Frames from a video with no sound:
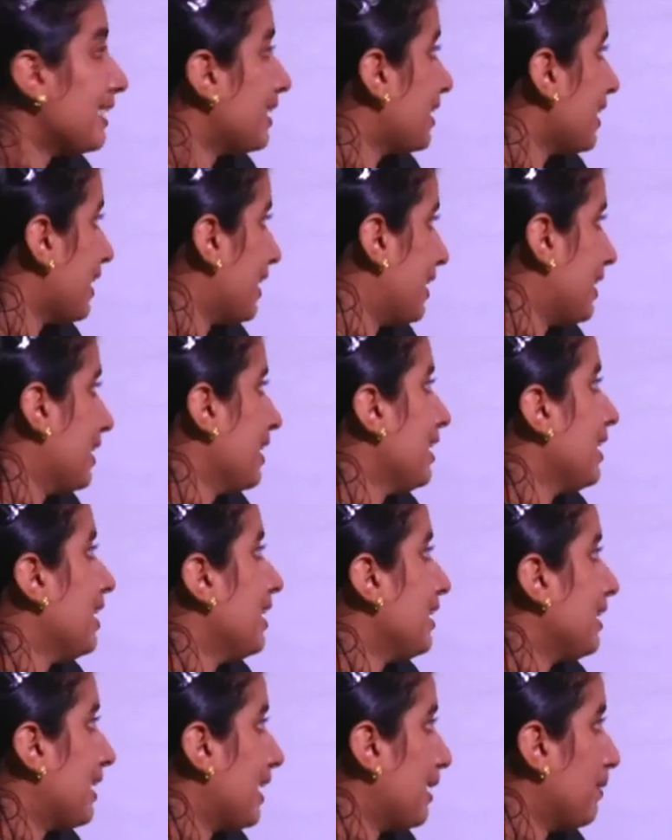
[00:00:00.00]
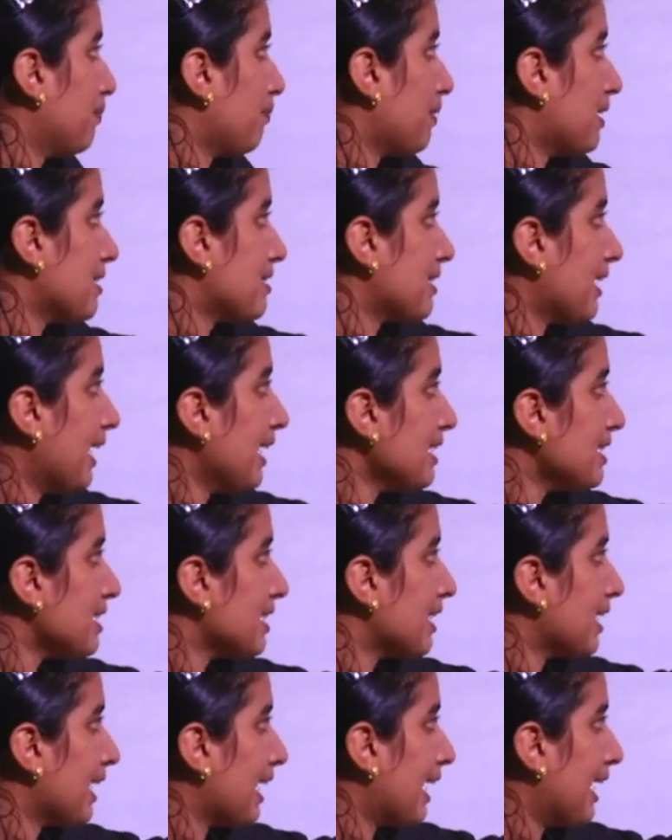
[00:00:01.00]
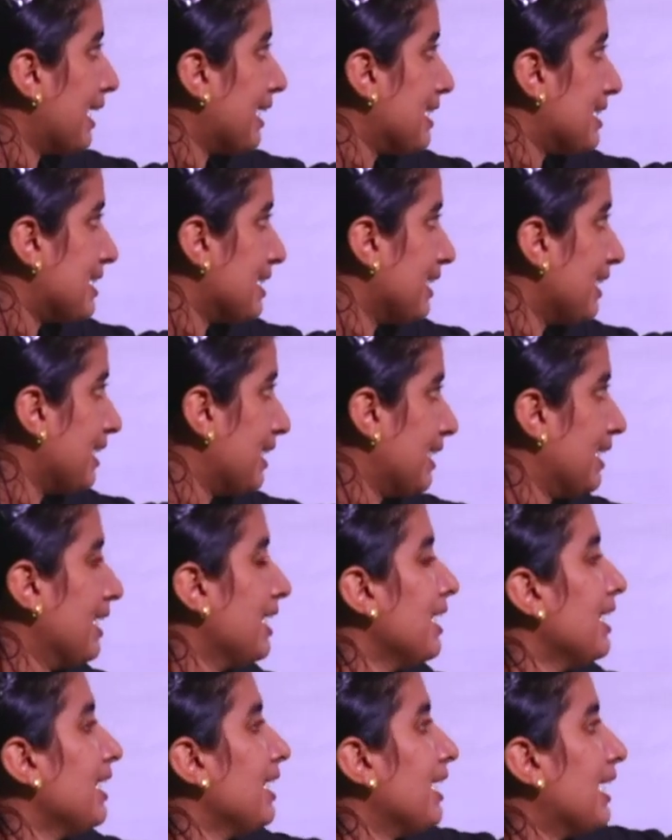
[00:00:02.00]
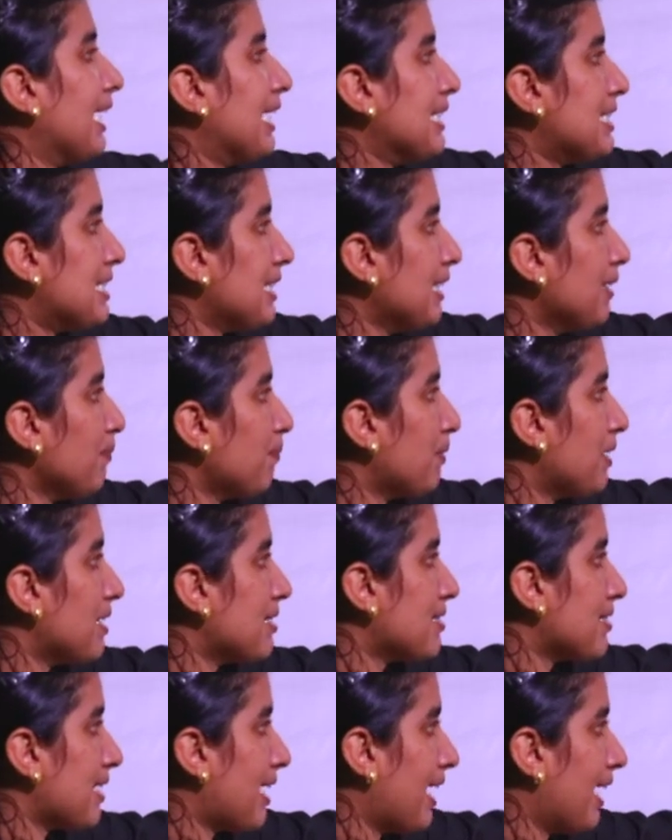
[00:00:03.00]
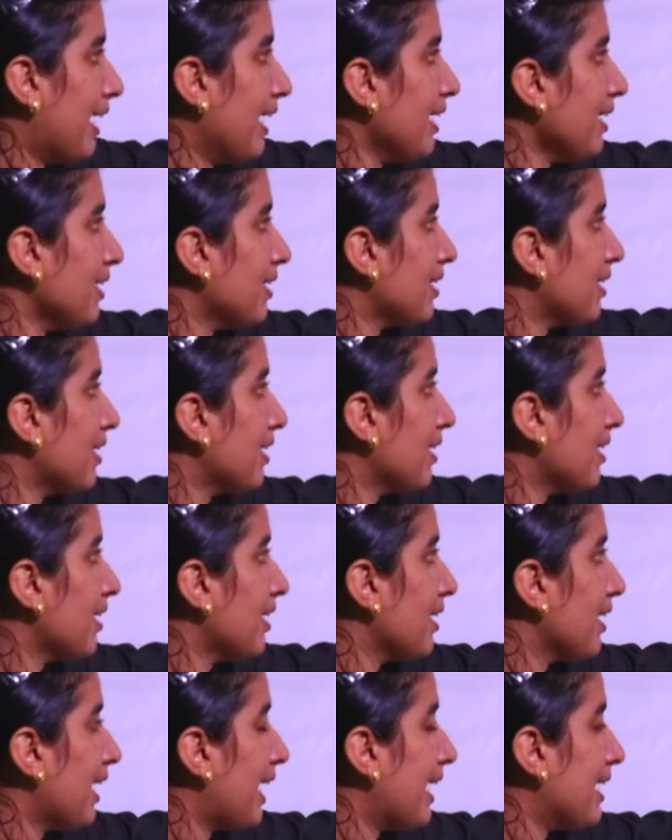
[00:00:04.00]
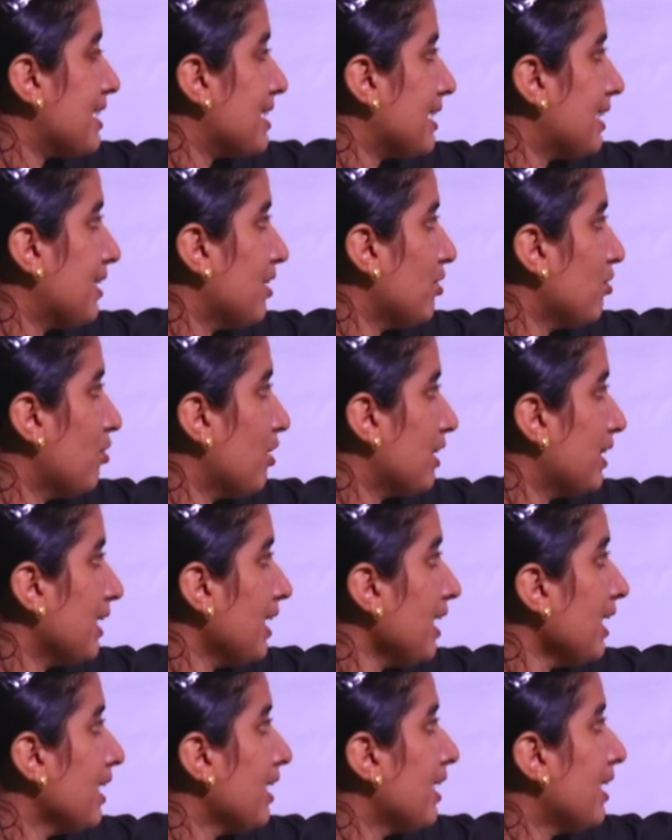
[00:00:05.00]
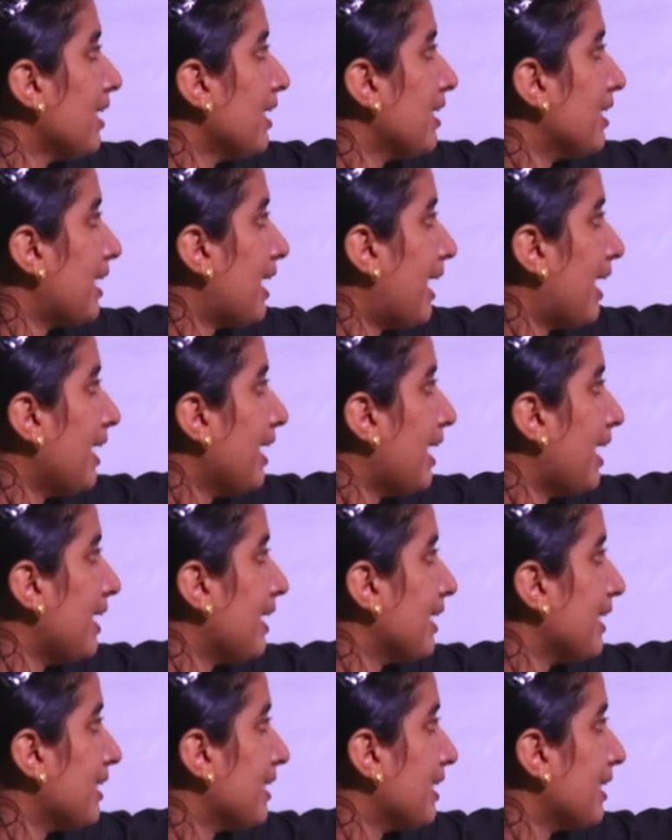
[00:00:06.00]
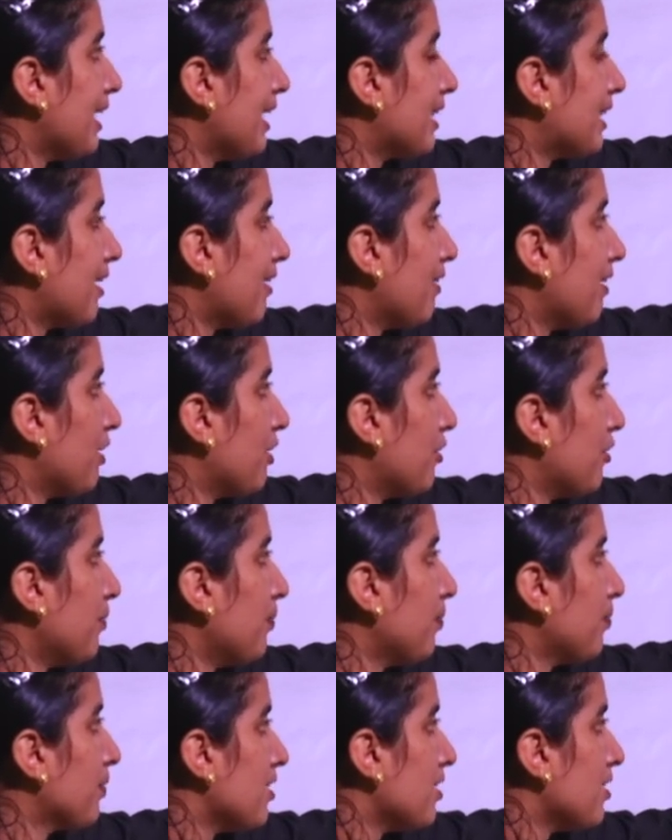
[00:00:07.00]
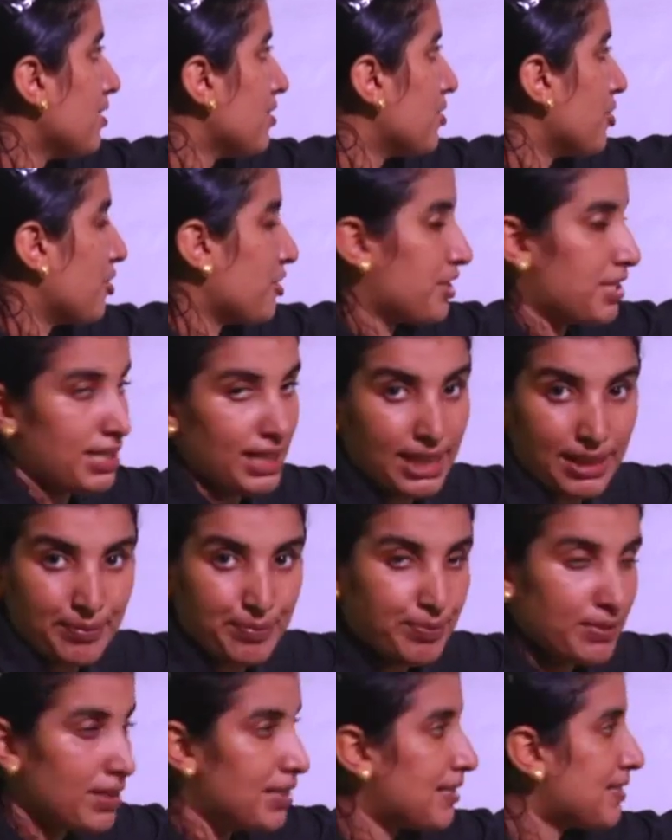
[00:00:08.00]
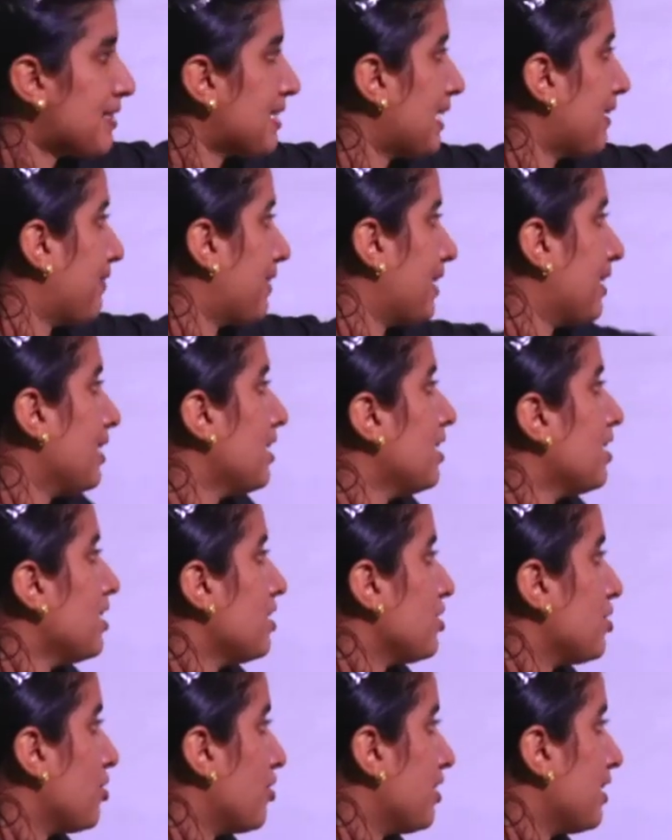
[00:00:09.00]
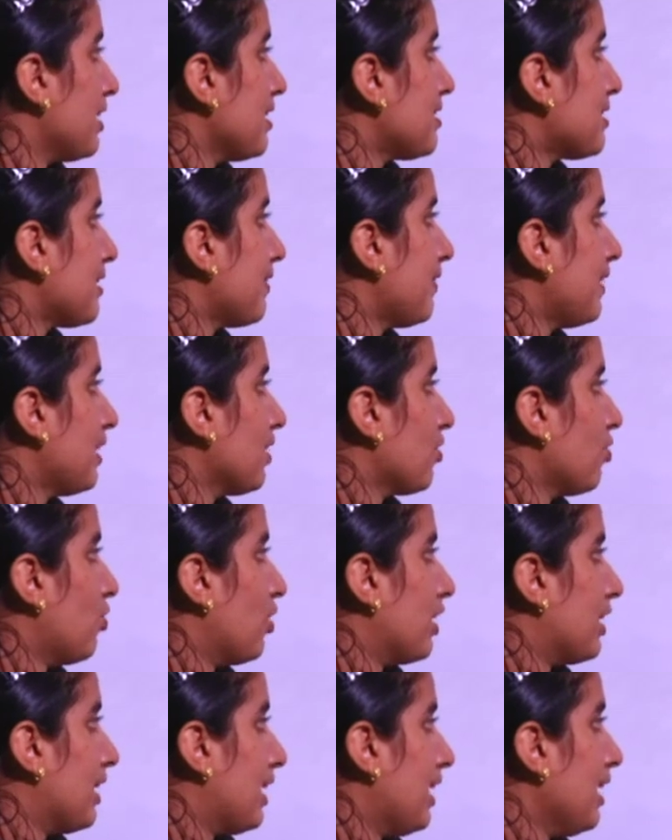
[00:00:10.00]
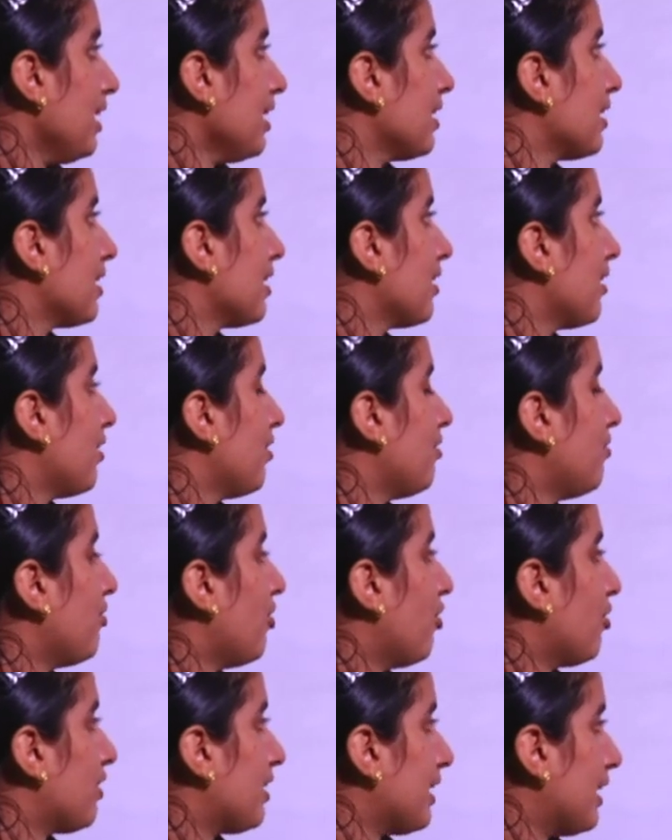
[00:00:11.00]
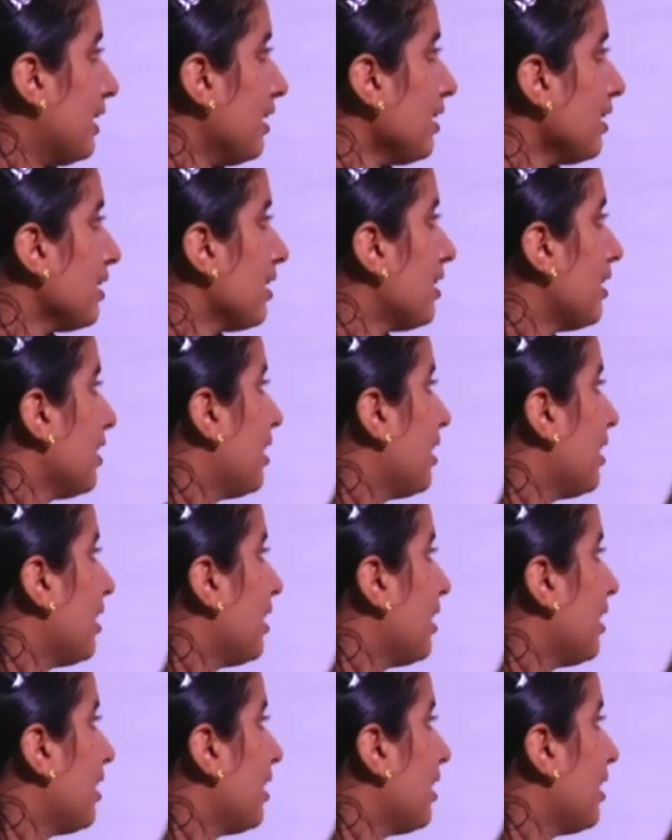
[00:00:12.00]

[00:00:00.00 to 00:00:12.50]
7 10. 10 plus 8, 18. 18 plus 9, 18 to 9 add 27. 27 to 14.